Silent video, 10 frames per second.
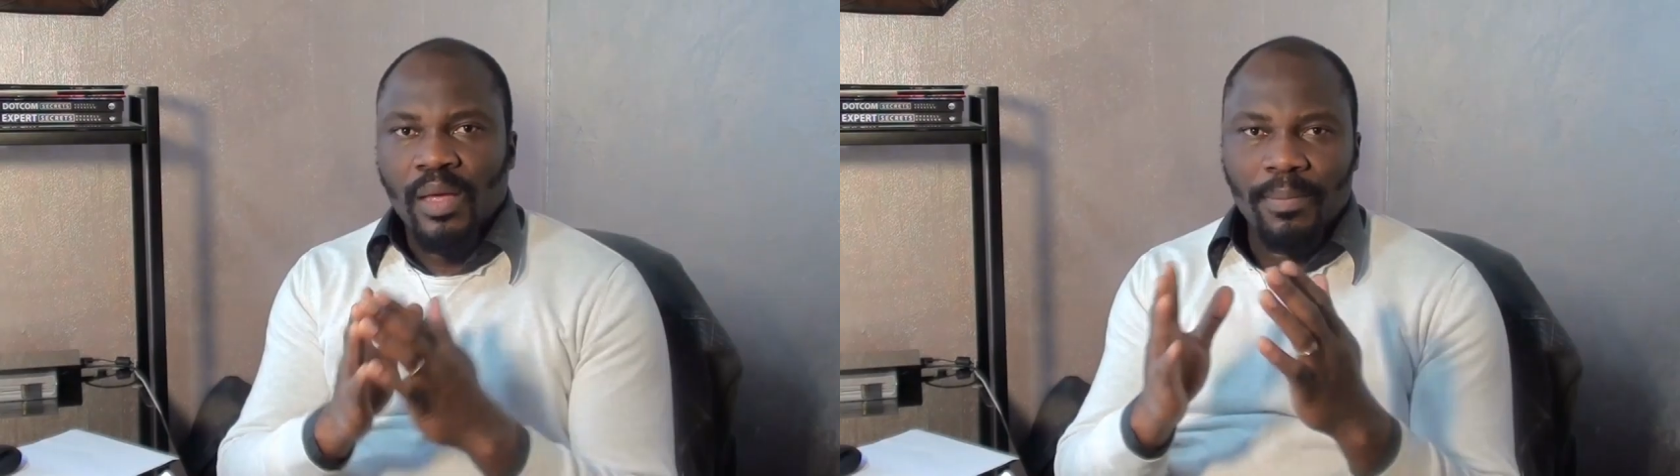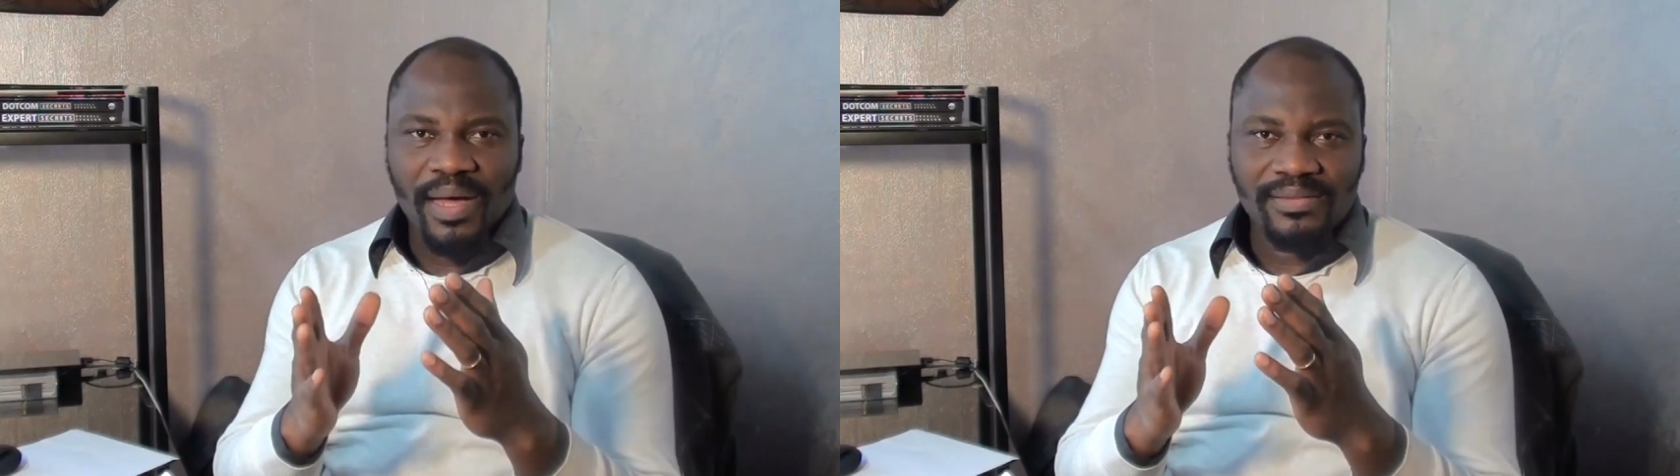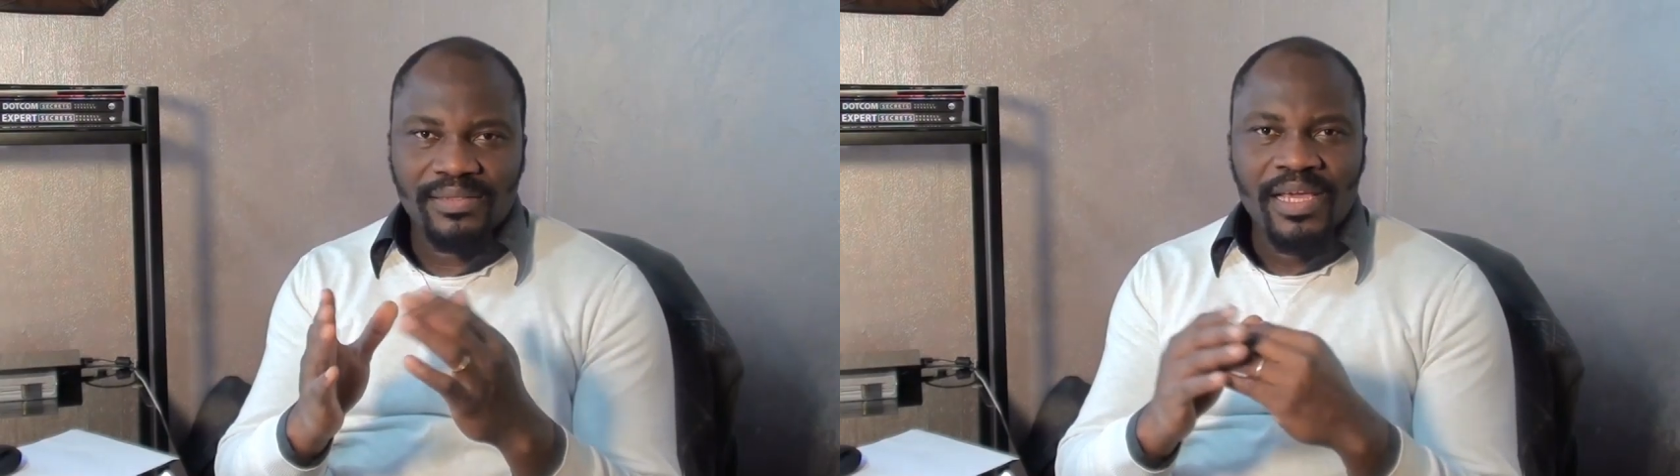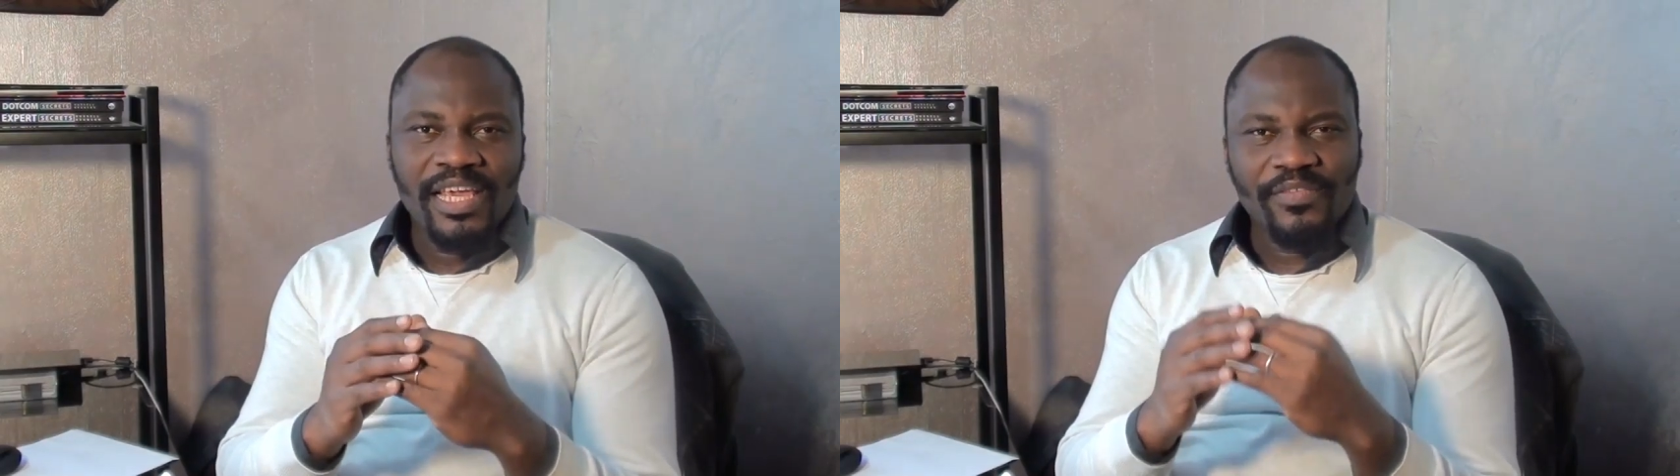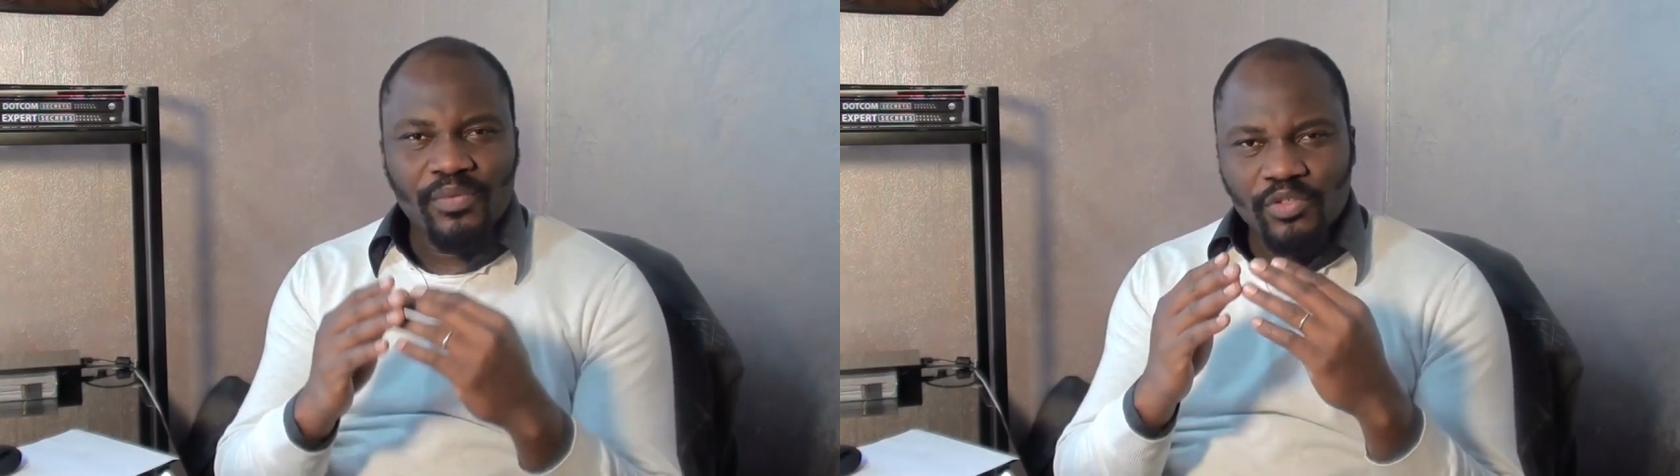But
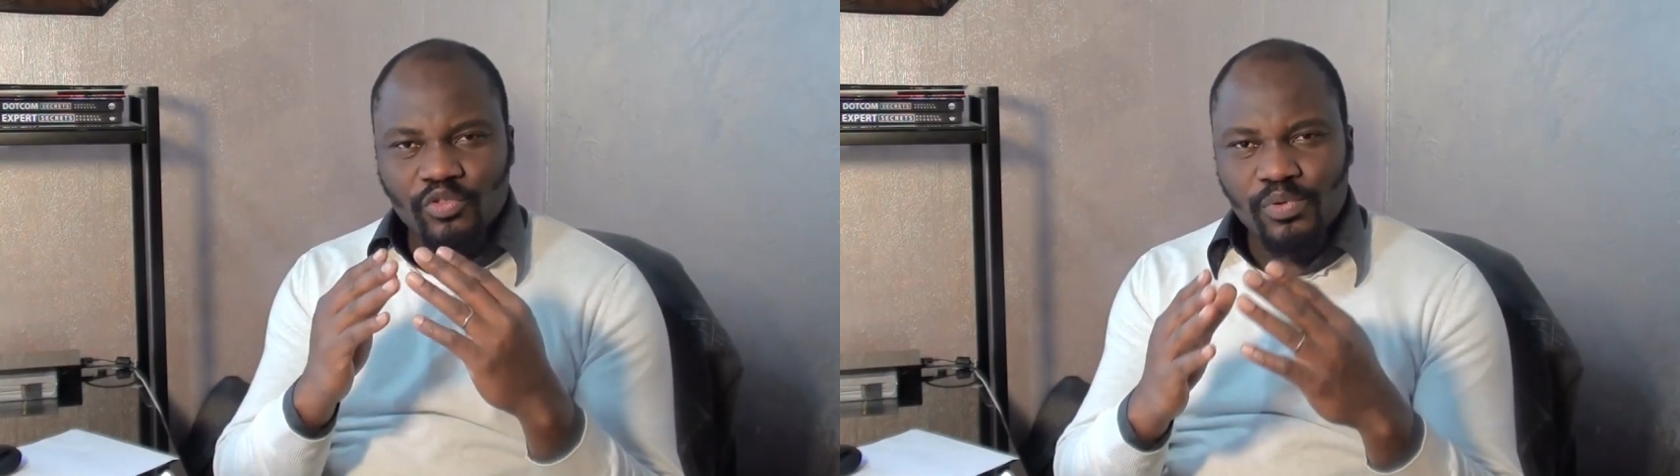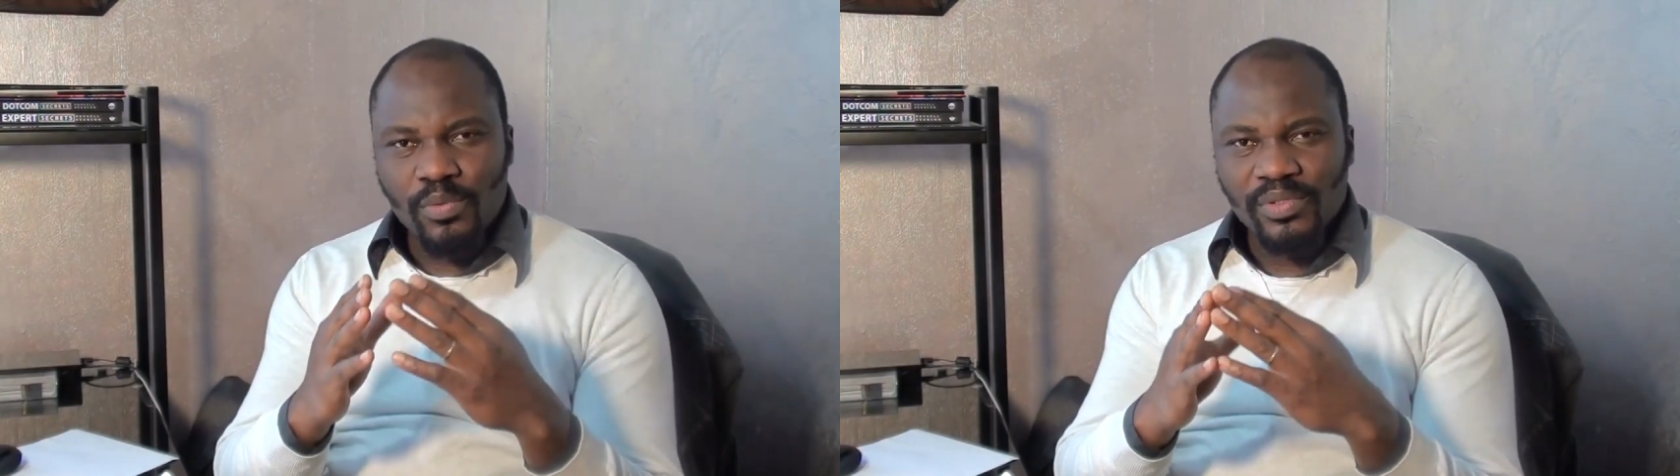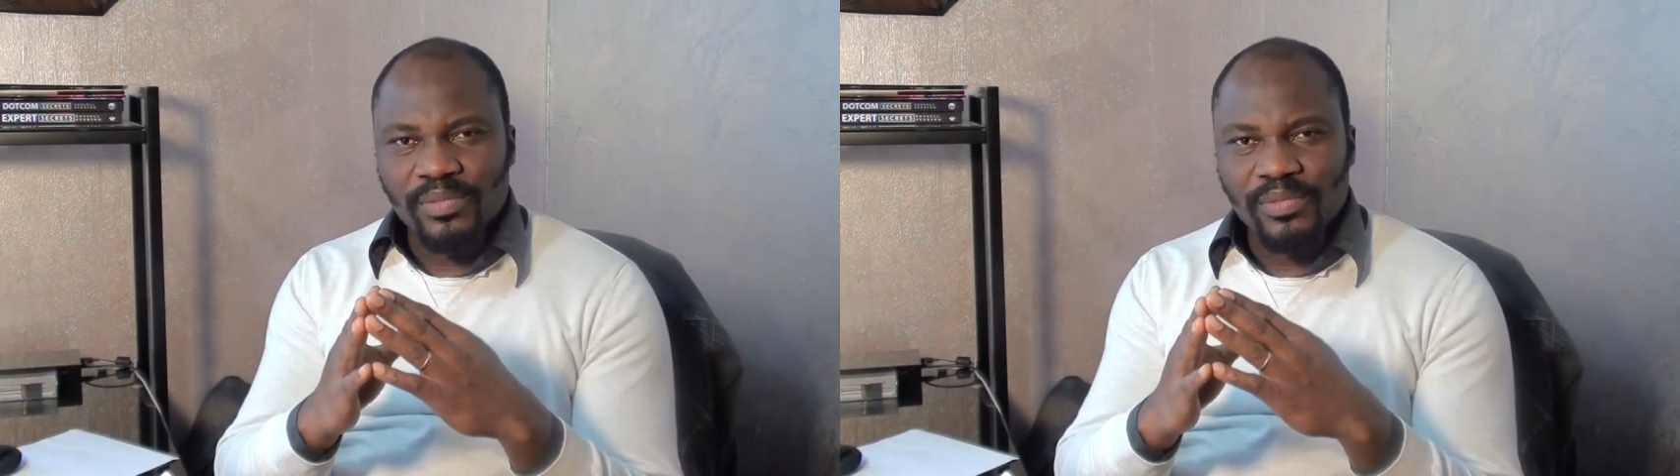if you want to promote